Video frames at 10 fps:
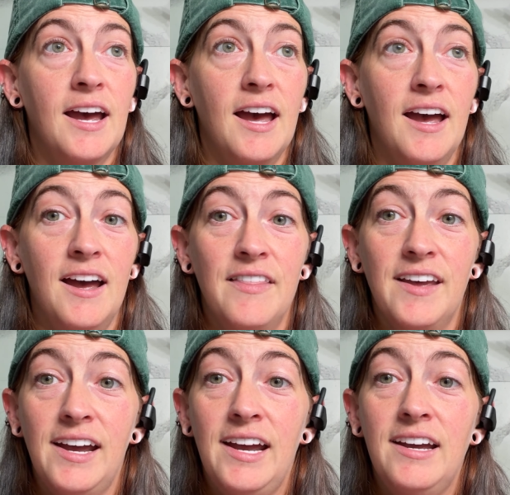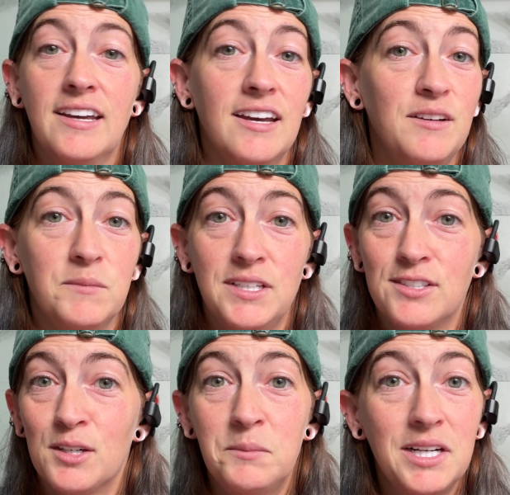And they gave me
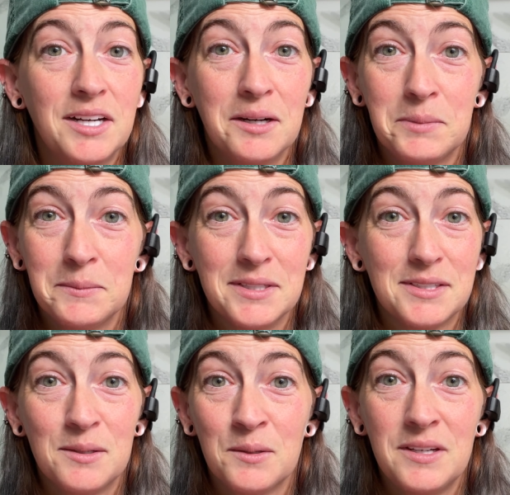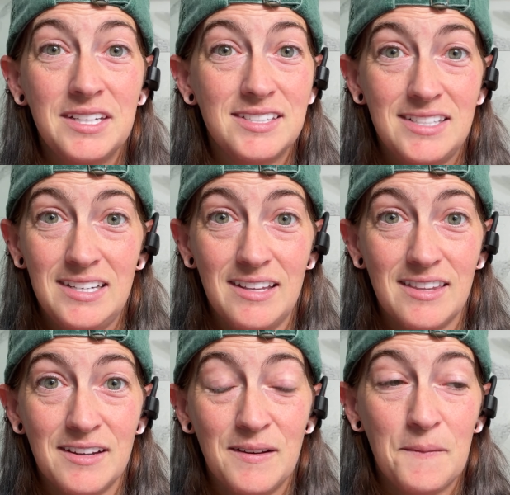so many compliments on these teeth
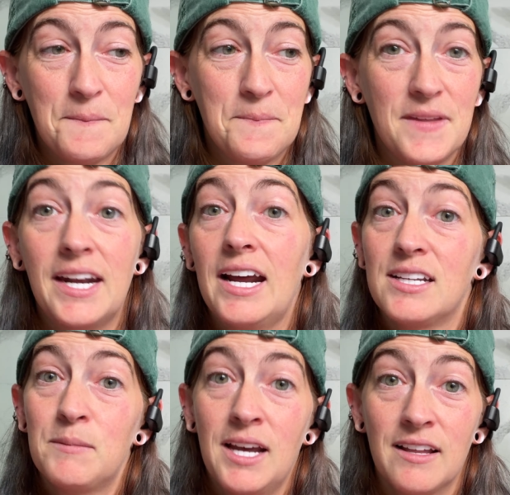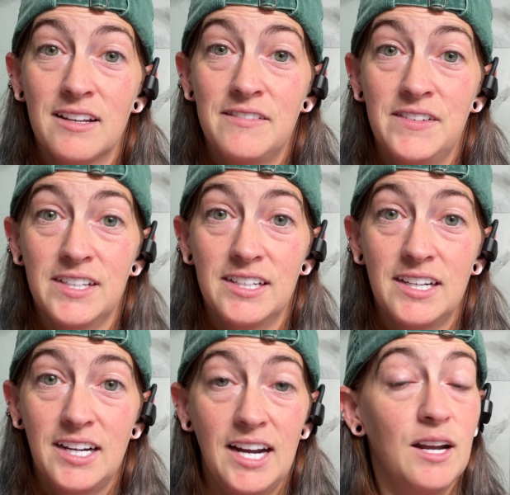and asked me how they fit
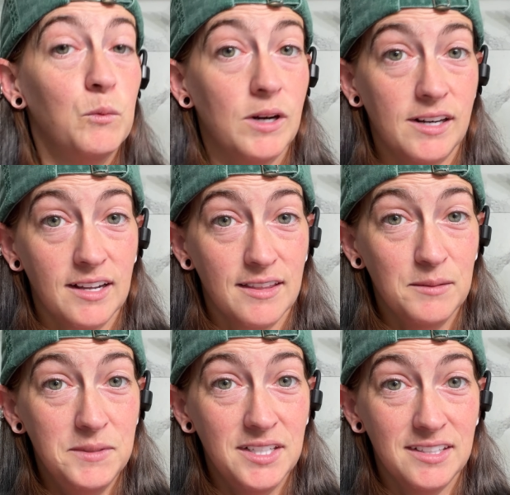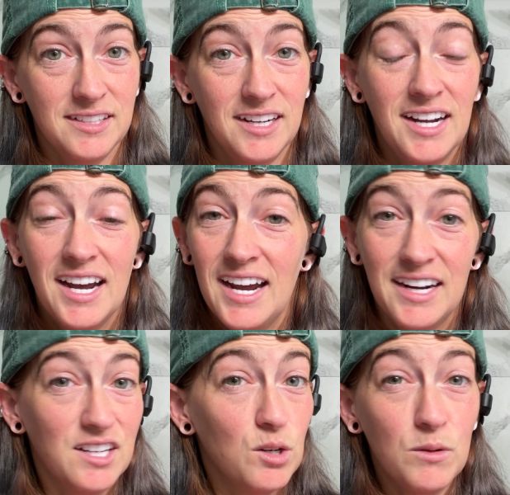and where I got them done. And
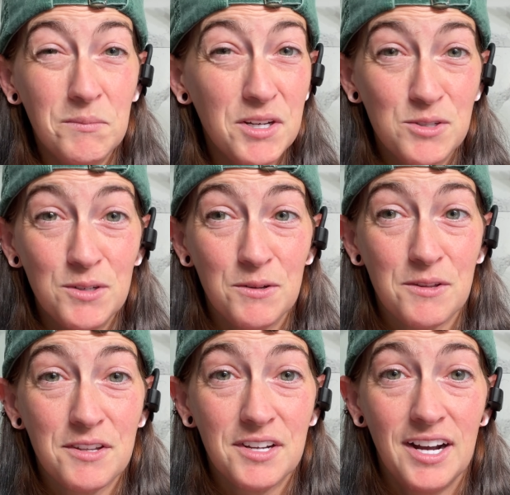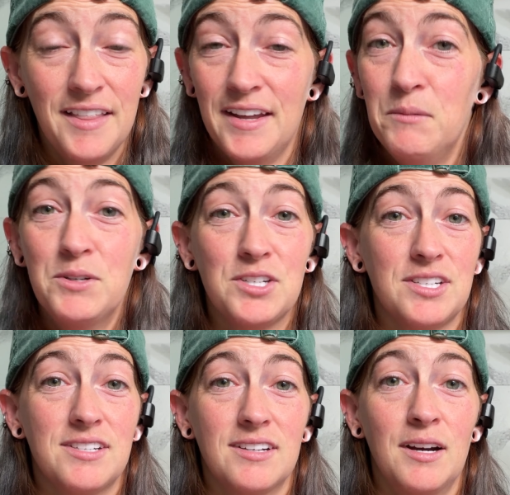I told them the truth, and they were
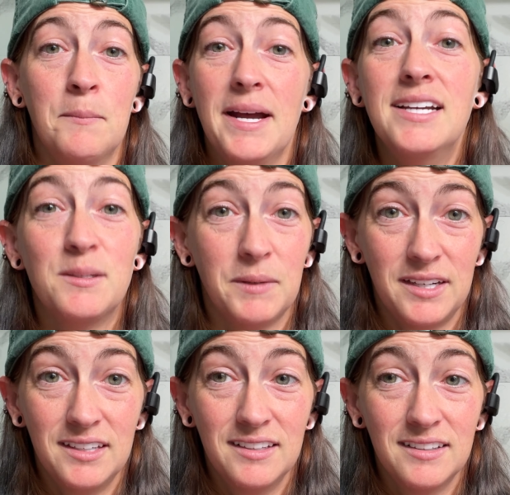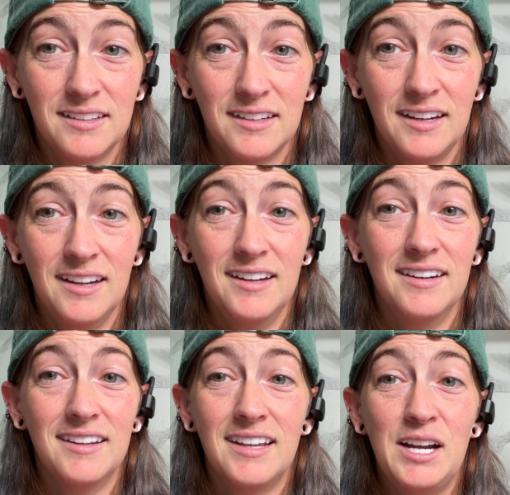just amazed by it.
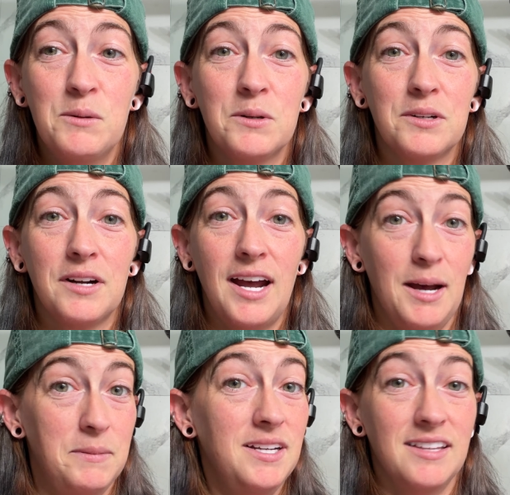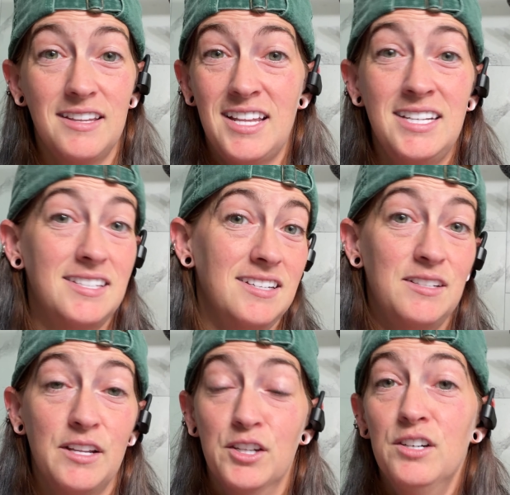And they were happy, and then they
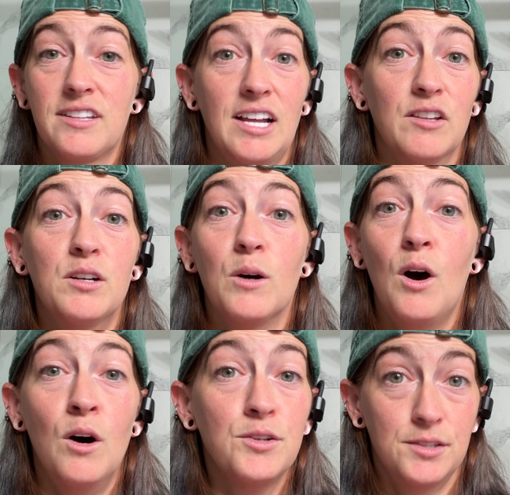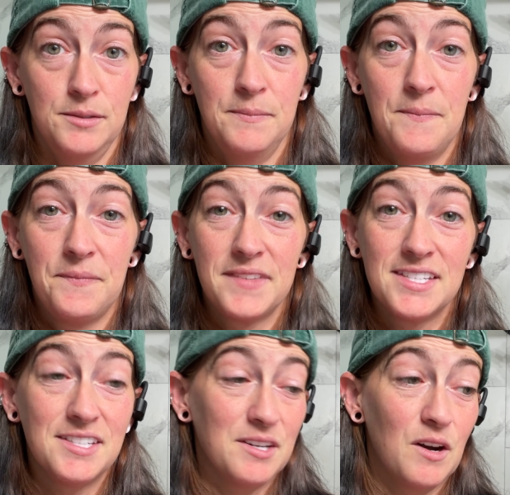said, look, they look awesome.
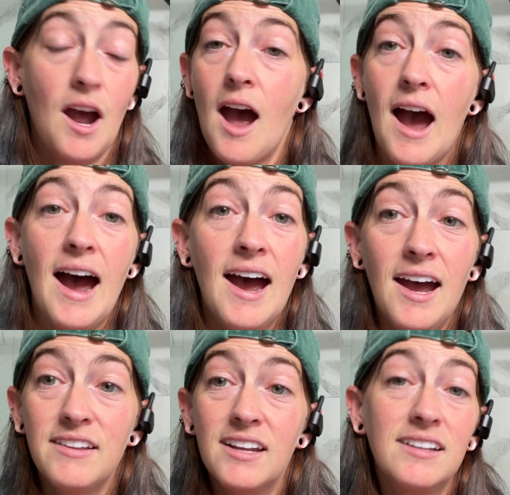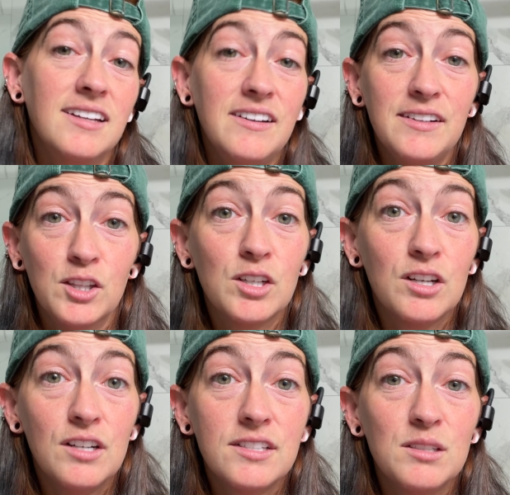So I think they look
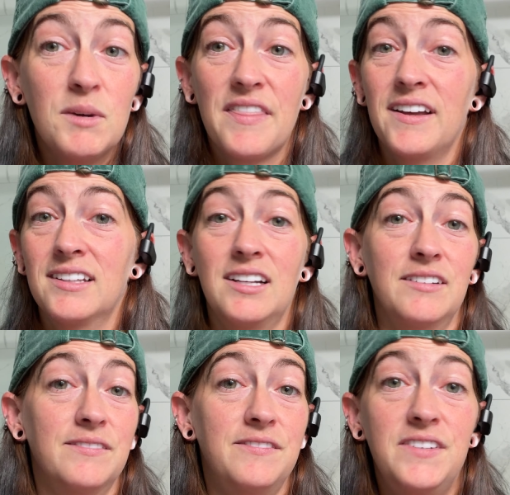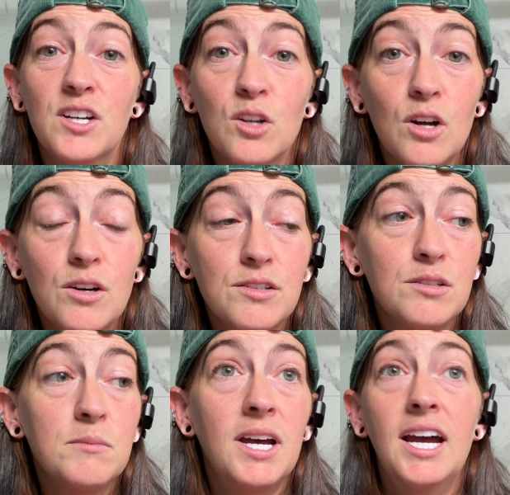awesome. I think they feel
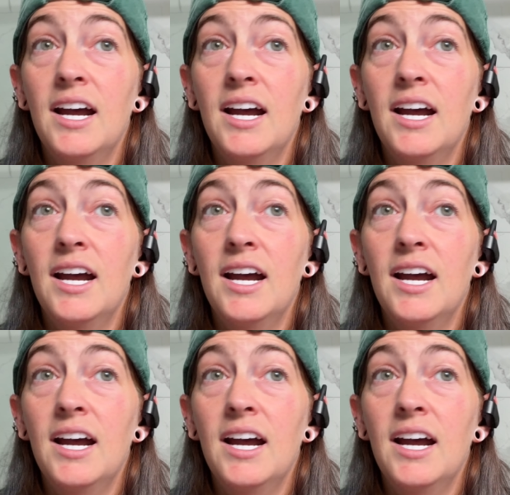awesome.